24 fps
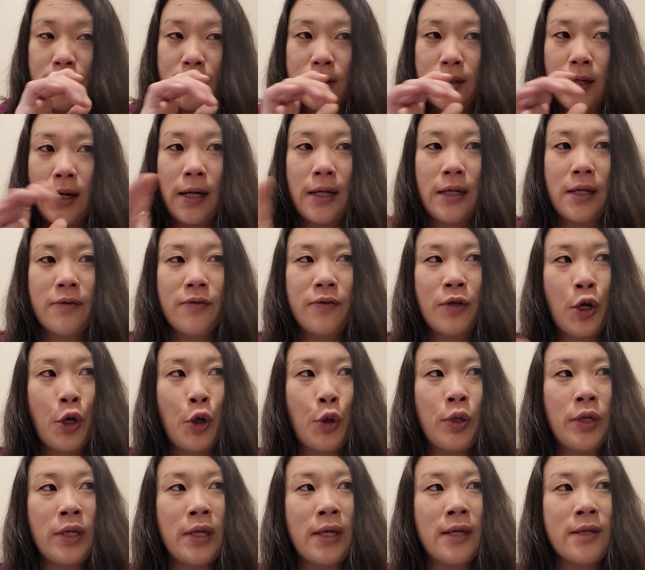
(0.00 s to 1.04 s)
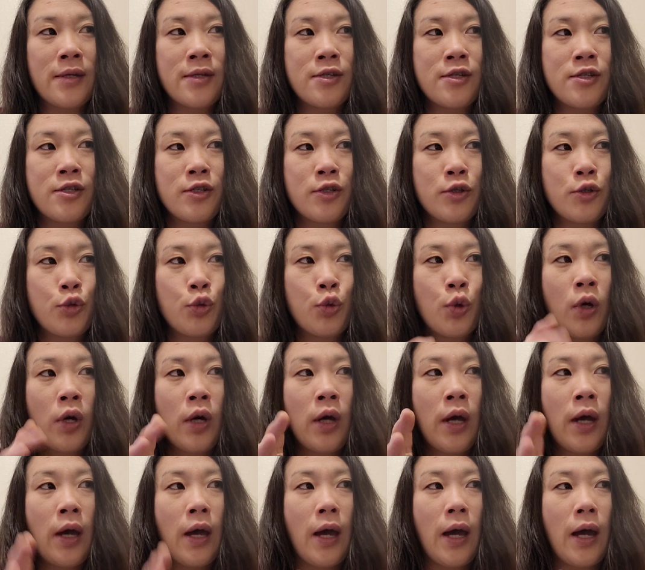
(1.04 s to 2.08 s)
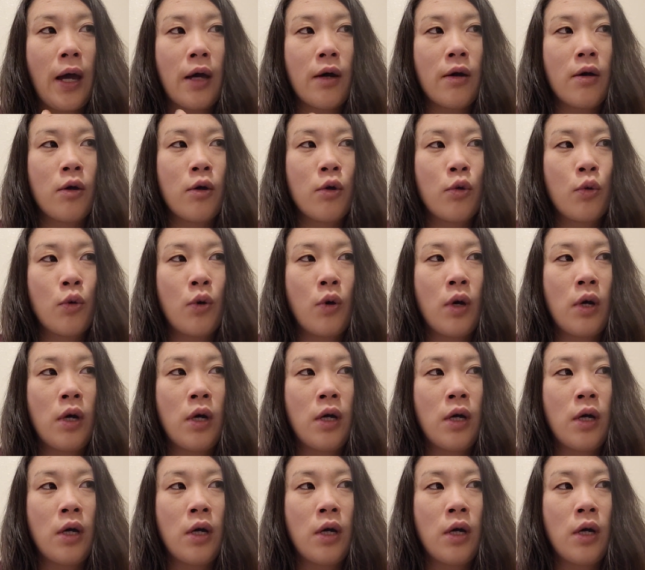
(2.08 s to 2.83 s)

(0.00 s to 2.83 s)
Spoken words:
kind of going into how